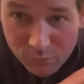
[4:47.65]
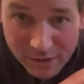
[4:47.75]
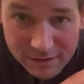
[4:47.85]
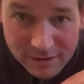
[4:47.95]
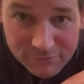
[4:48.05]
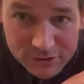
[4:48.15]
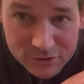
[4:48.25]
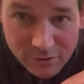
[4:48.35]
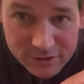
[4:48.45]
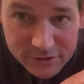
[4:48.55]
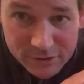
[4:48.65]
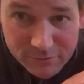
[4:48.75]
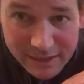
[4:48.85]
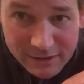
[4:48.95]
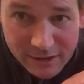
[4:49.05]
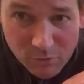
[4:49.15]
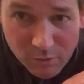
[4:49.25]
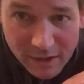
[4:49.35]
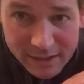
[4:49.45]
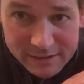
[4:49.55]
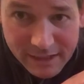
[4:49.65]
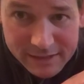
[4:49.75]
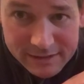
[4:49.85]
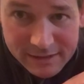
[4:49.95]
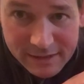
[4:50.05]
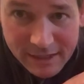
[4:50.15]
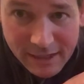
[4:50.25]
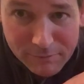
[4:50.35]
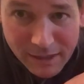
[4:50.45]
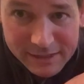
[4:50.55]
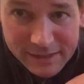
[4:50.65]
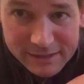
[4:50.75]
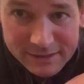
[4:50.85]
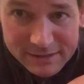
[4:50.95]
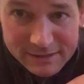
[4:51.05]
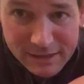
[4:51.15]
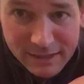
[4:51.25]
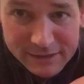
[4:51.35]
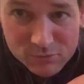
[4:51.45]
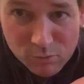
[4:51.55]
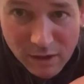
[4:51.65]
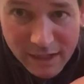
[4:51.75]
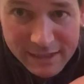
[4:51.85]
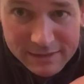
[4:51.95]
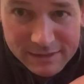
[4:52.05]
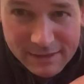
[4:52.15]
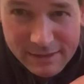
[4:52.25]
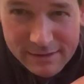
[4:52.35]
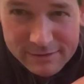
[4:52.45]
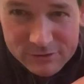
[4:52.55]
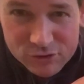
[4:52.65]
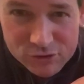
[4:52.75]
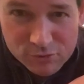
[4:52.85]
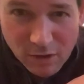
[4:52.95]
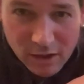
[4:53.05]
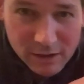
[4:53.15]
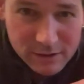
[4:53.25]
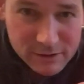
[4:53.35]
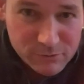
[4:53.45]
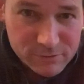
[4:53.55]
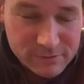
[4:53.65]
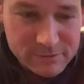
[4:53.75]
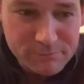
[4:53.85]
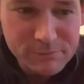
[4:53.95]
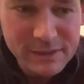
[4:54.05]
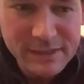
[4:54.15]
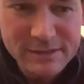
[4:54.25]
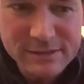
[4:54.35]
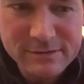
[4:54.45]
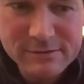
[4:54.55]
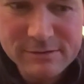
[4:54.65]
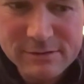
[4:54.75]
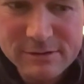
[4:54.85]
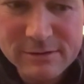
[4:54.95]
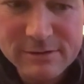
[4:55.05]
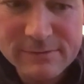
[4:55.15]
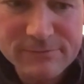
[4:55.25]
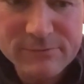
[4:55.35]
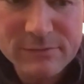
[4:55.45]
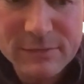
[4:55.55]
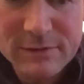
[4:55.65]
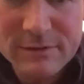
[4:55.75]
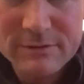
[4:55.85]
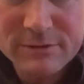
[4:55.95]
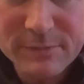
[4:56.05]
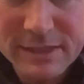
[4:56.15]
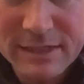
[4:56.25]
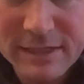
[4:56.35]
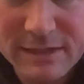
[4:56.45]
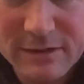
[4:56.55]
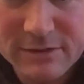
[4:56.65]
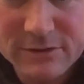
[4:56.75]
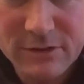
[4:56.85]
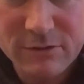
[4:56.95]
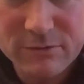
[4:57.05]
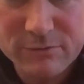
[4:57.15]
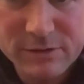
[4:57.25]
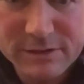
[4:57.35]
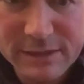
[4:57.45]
width of the sword too, right? Look how wide that habaki is. This is a nice, wide, strong piece. Spectacular. So we'll say